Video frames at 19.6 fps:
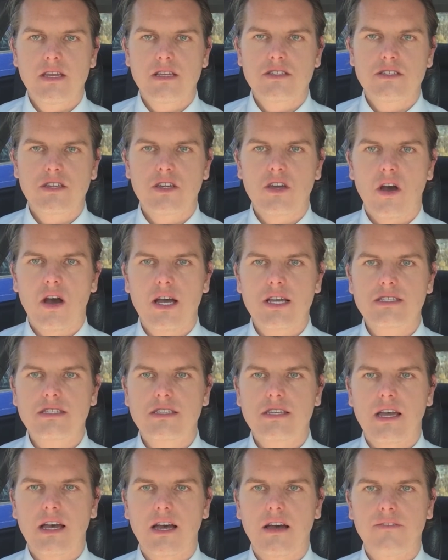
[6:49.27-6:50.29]
So
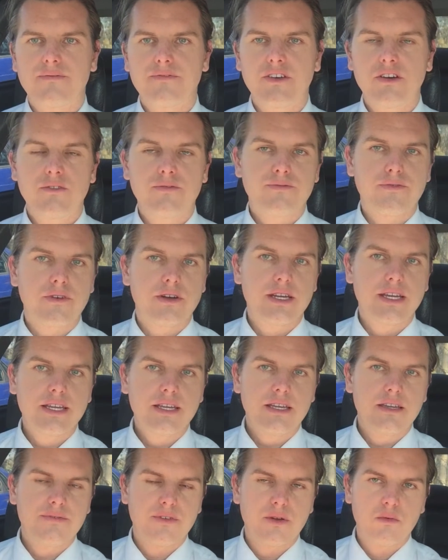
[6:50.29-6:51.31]
guys, feel
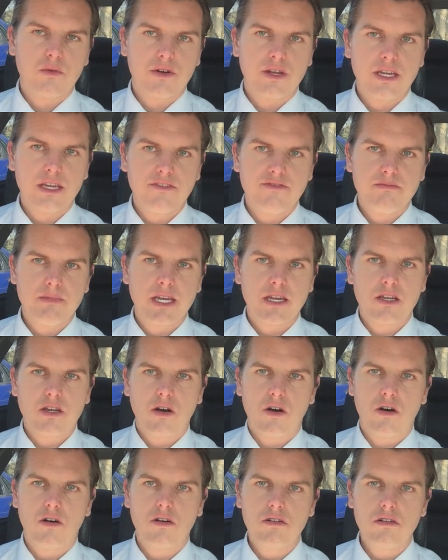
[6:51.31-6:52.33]
free, if you want to give me a
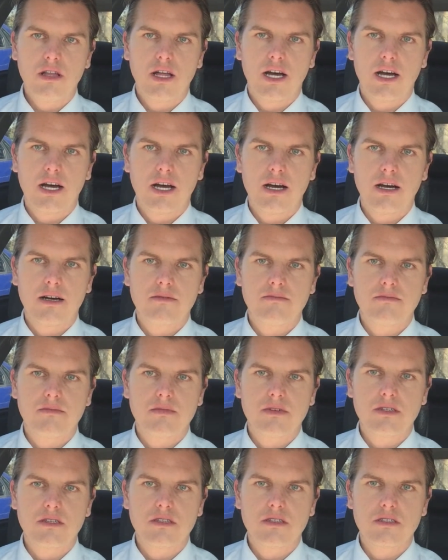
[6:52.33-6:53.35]
call
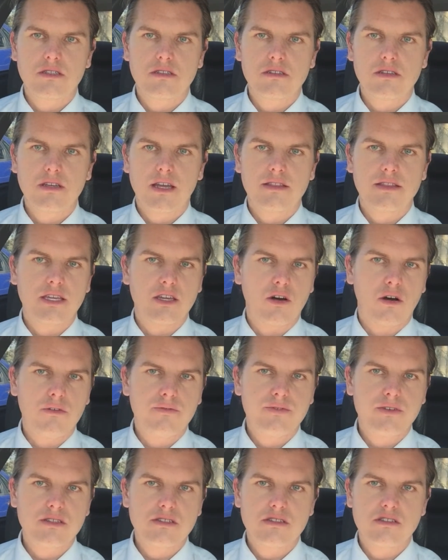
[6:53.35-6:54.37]
at the
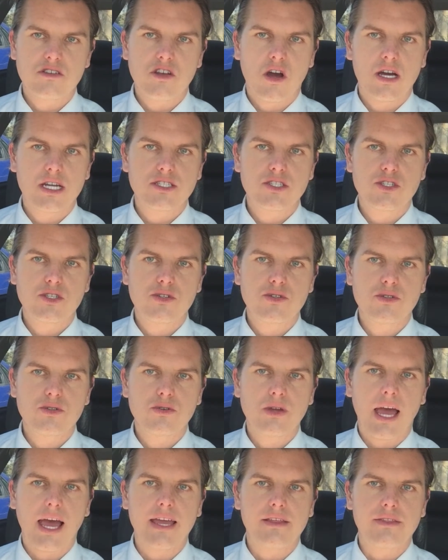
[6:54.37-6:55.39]
office,
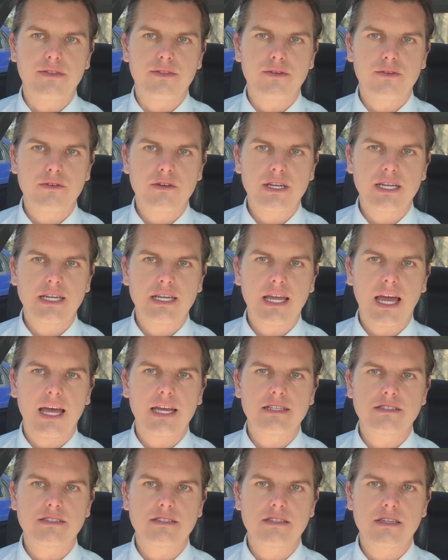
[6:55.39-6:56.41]

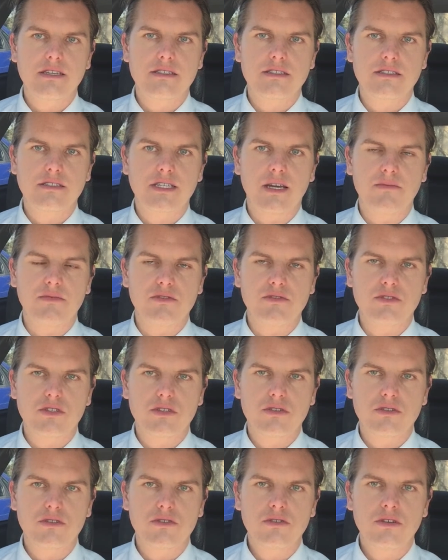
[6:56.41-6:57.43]

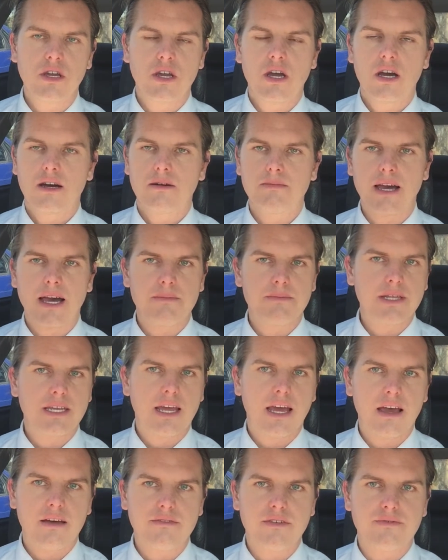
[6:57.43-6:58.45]
92838622. I'm happy
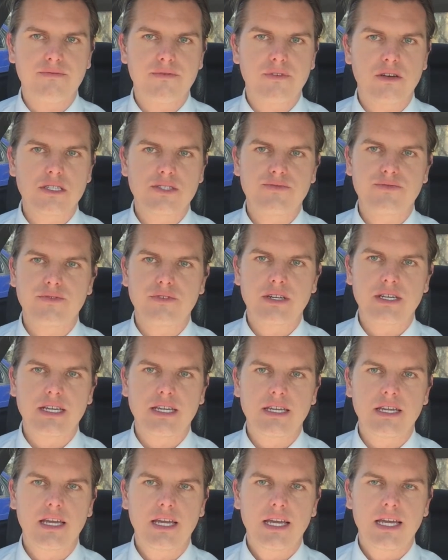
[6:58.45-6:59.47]
to have a first
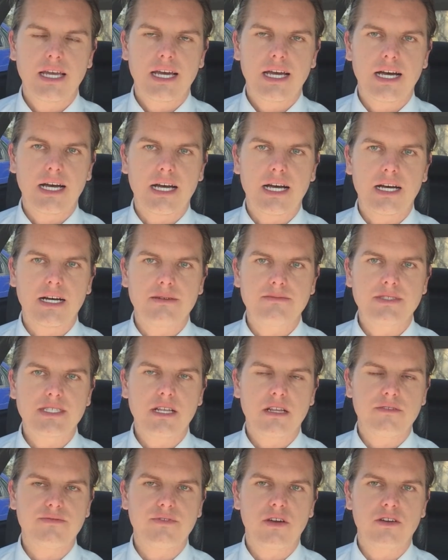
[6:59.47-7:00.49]
free
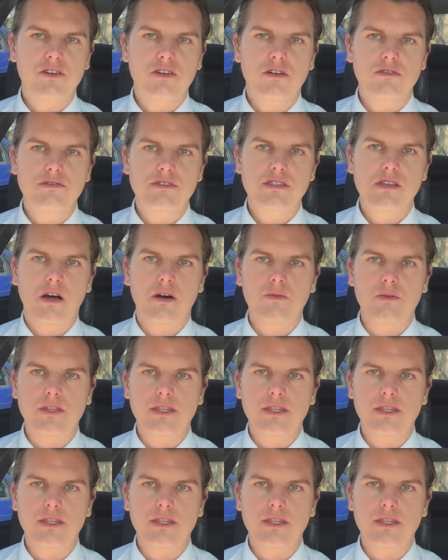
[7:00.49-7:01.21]
telephone consult